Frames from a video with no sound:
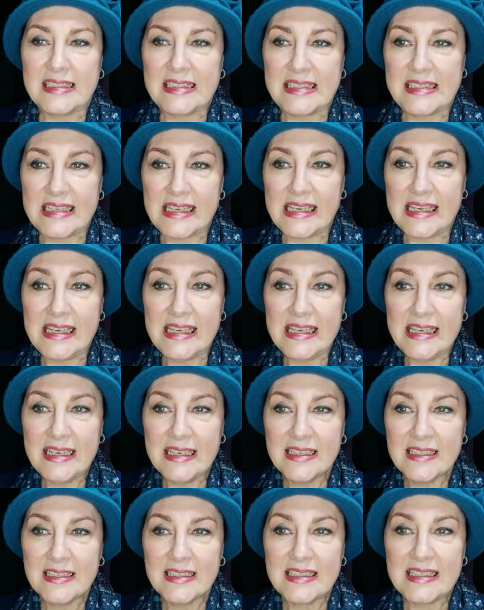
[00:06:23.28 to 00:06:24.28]
D,
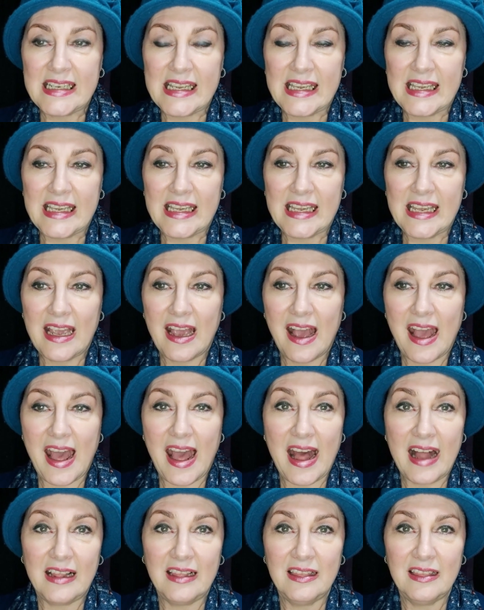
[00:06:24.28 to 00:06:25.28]
T,
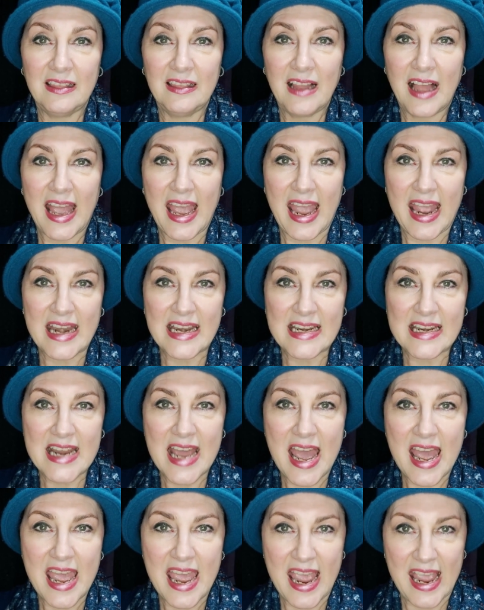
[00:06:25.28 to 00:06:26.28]
L,
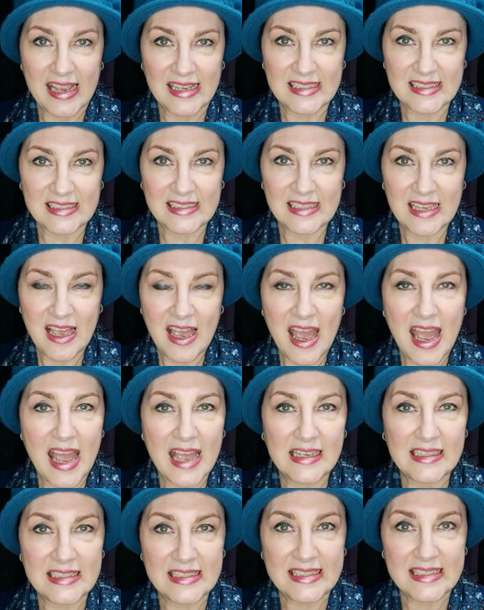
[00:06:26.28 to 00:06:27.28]
N, S,
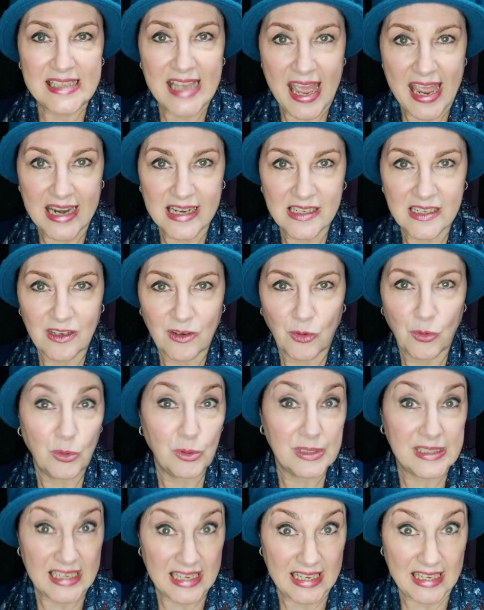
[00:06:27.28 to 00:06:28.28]
and Z, or
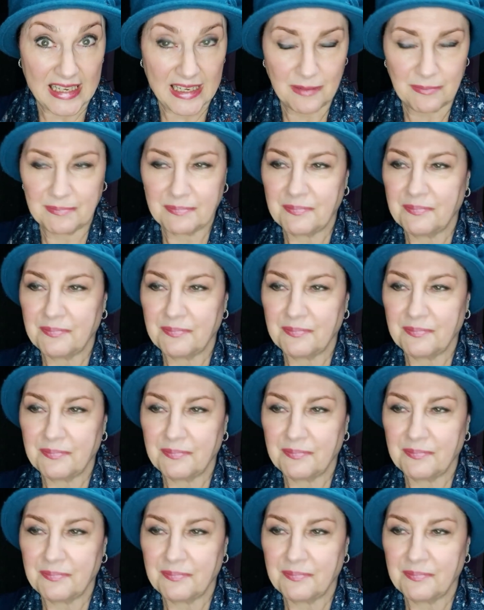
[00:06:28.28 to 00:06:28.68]
Z.